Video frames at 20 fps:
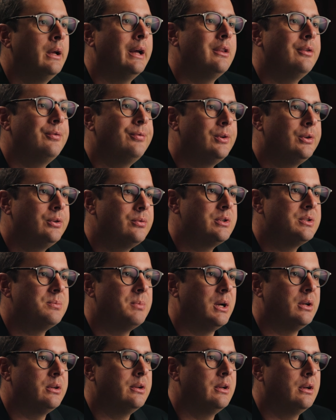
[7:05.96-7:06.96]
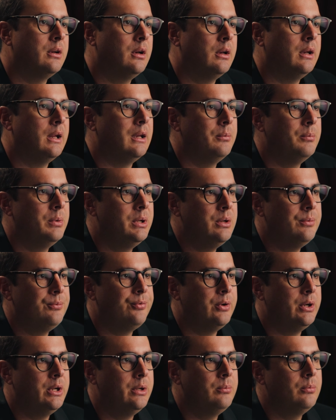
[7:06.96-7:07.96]
and the filter is mounted in an aluminium
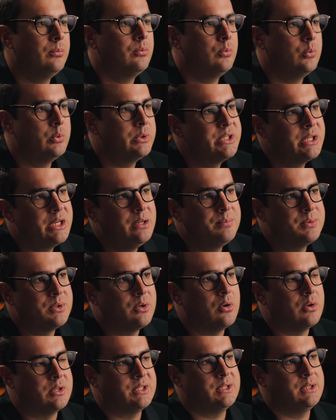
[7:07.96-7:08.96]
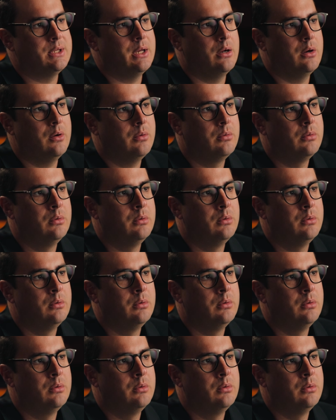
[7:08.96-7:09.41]
frame, which keeps costs down.